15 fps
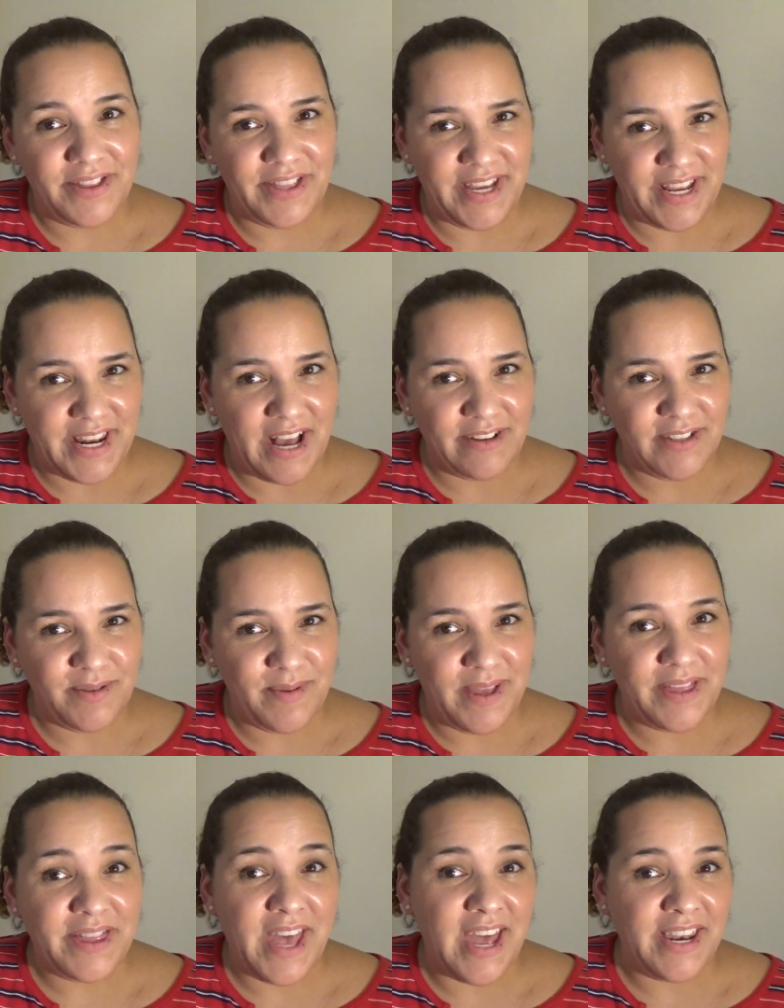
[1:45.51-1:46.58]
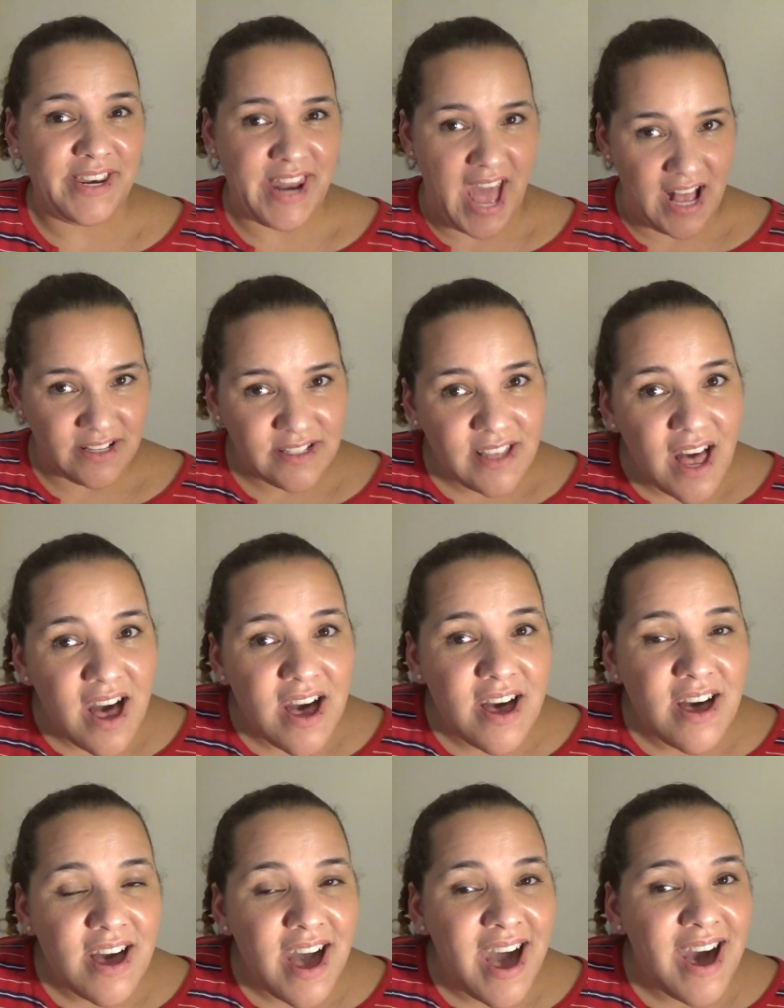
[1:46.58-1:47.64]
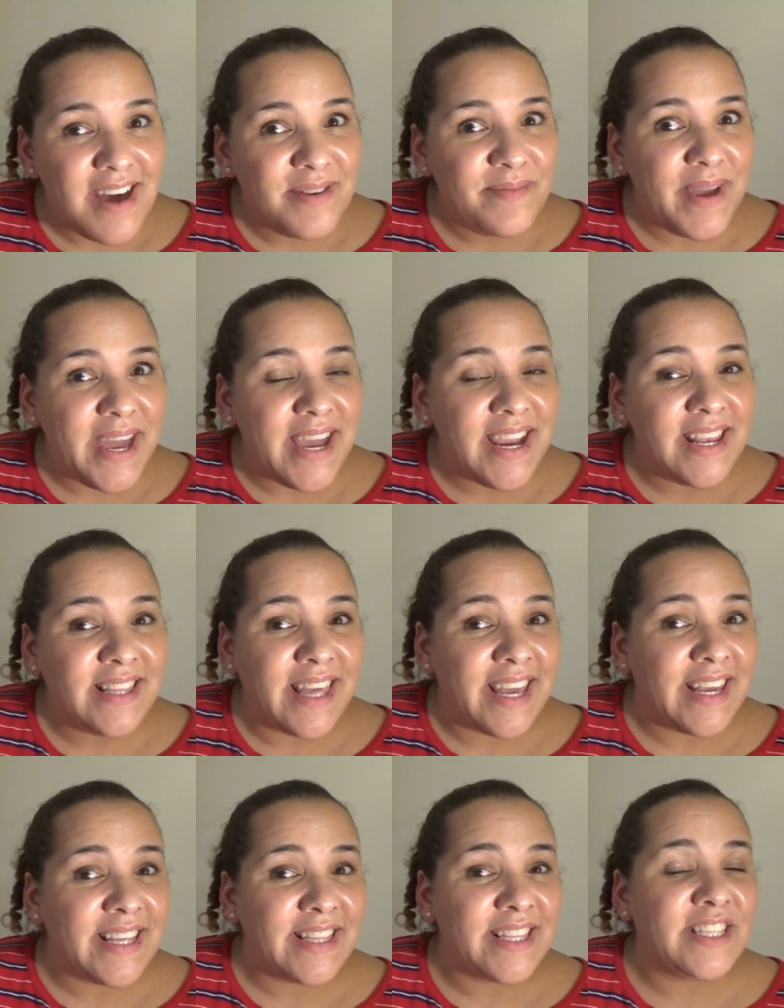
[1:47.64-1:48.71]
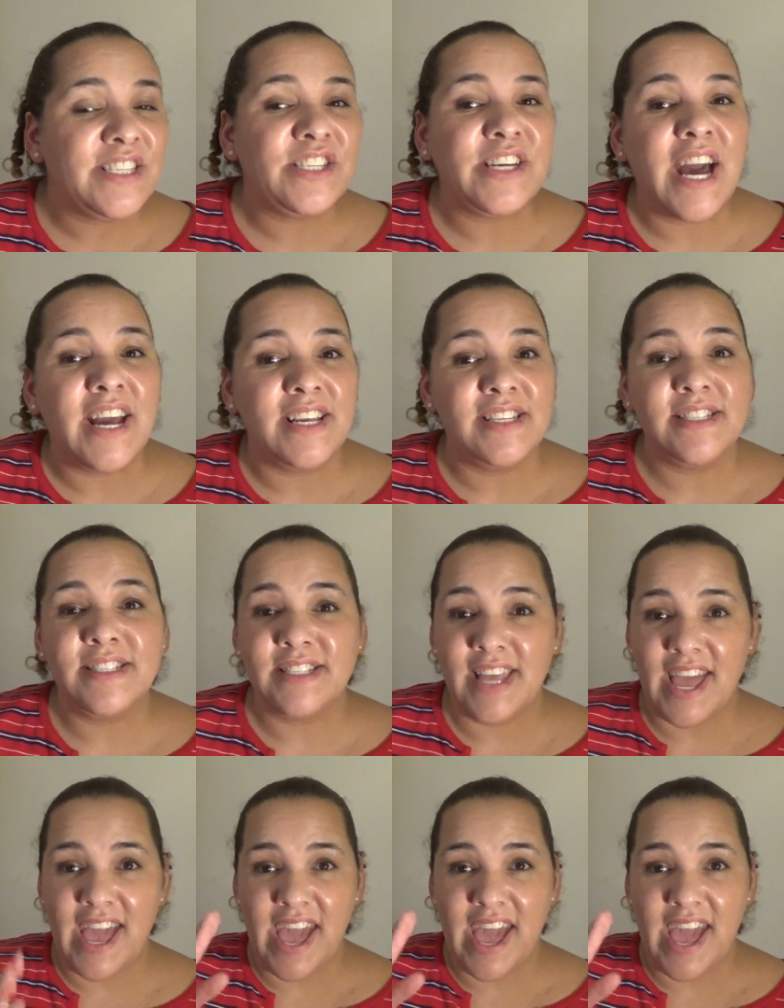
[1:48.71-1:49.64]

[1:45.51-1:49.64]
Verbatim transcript: the announcement that NASA had made, like, guys,